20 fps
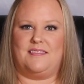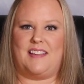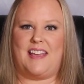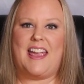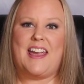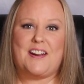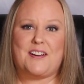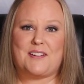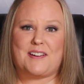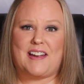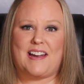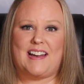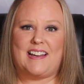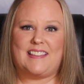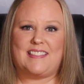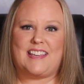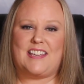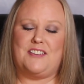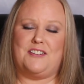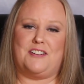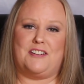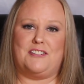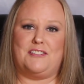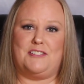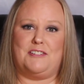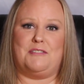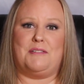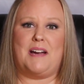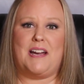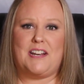haircut that you can
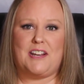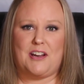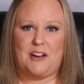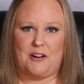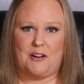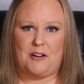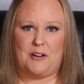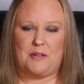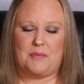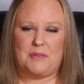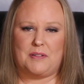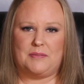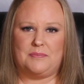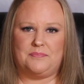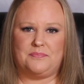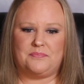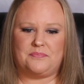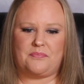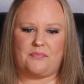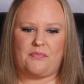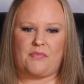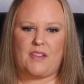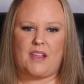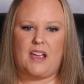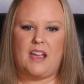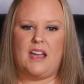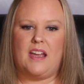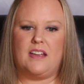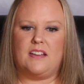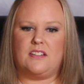do at home
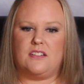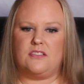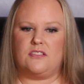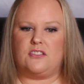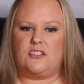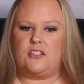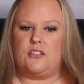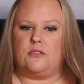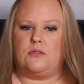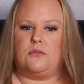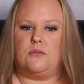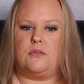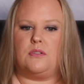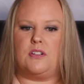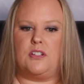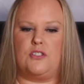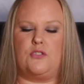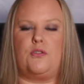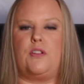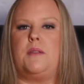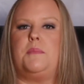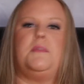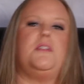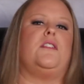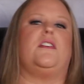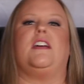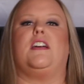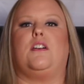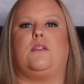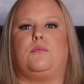to trim
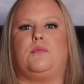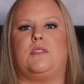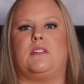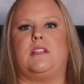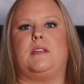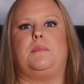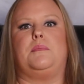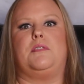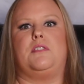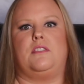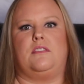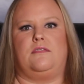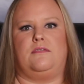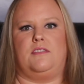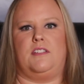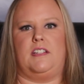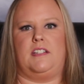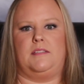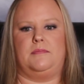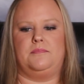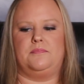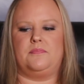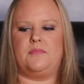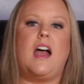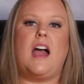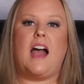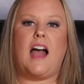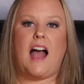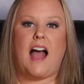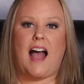your hair really beautifully.
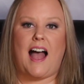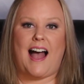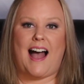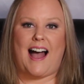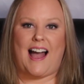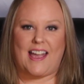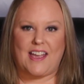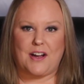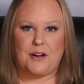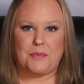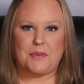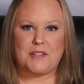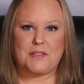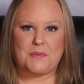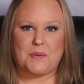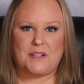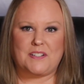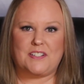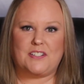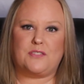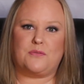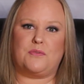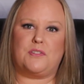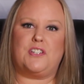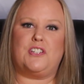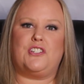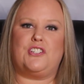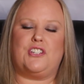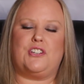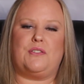I always wanted to
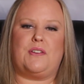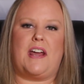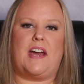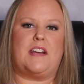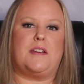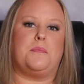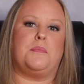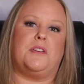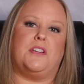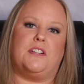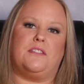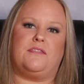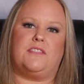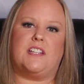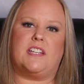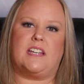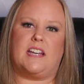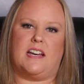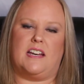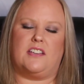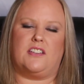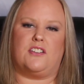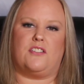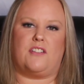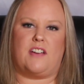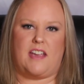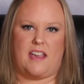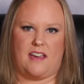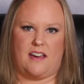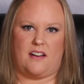reshoot how to beautifully cut your
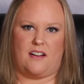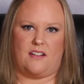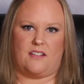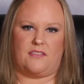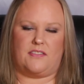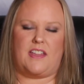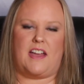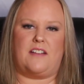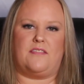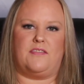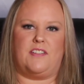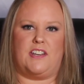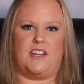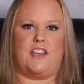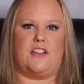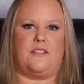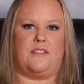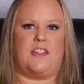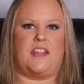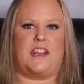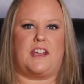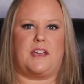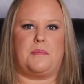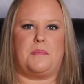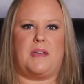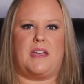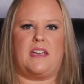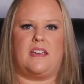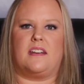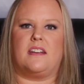hair, that video that I
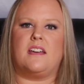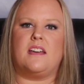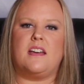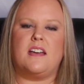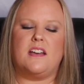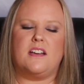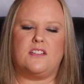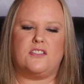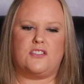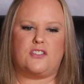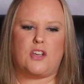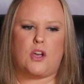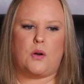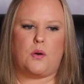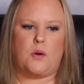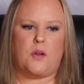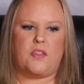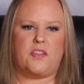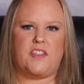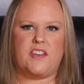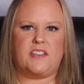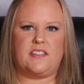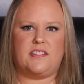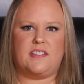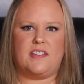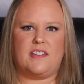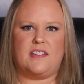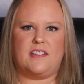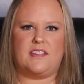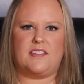made. So this
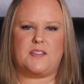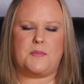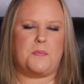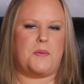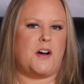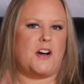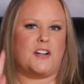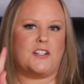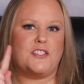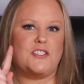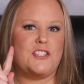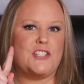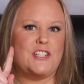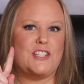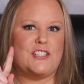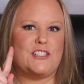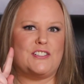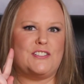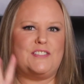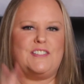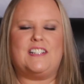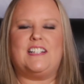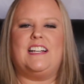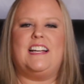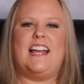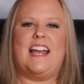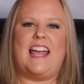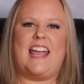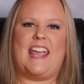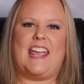is part 2,
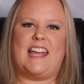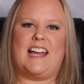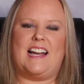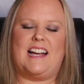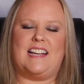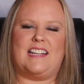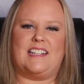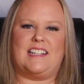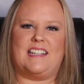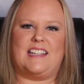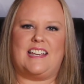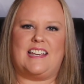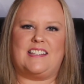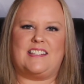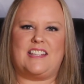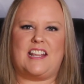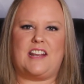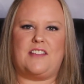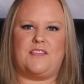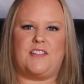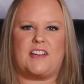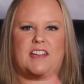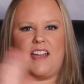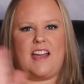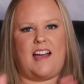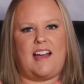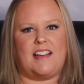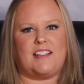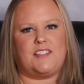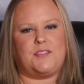and instead of a
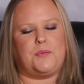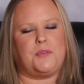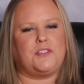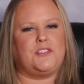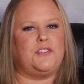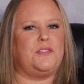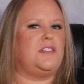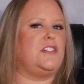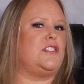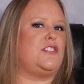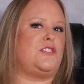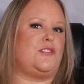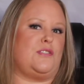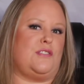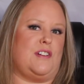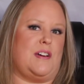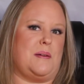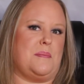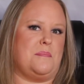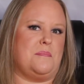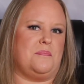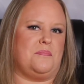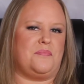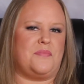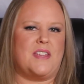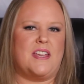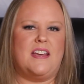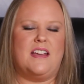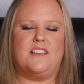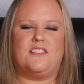cut, we're doing a trim.
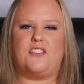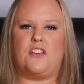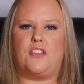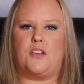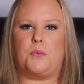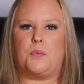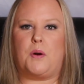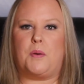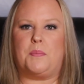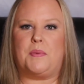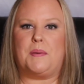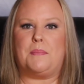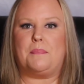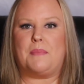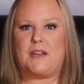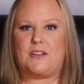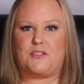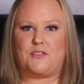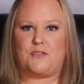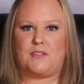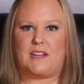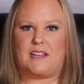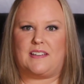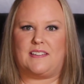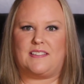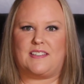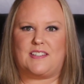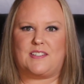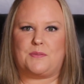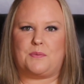So there won't be measuring
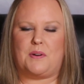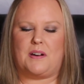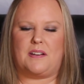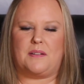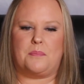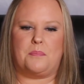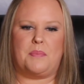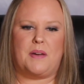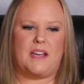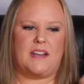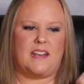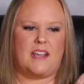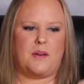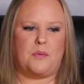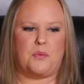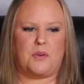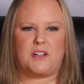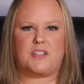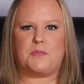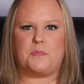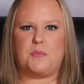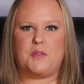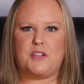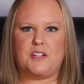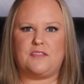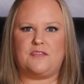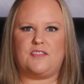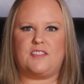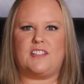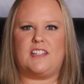in this one, but it works
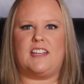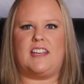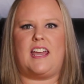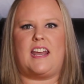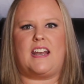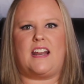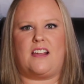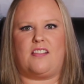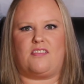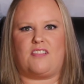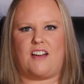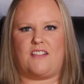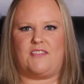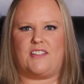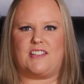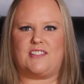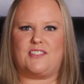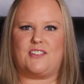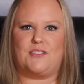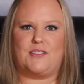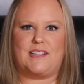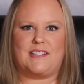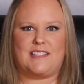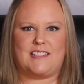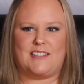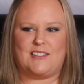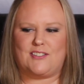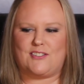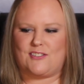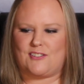beautifully and I love it. So let's
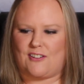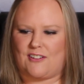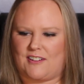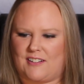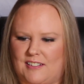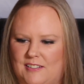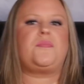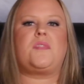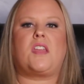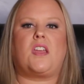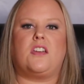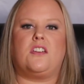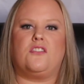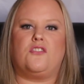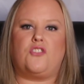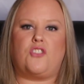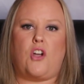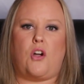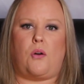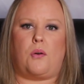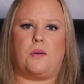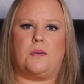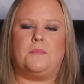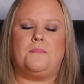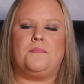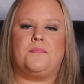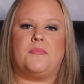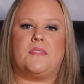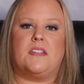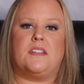get started. So
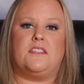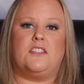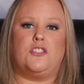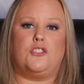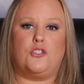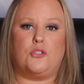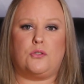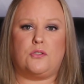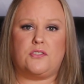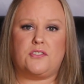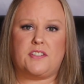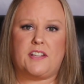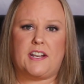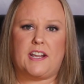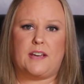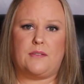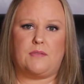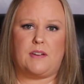the tools that I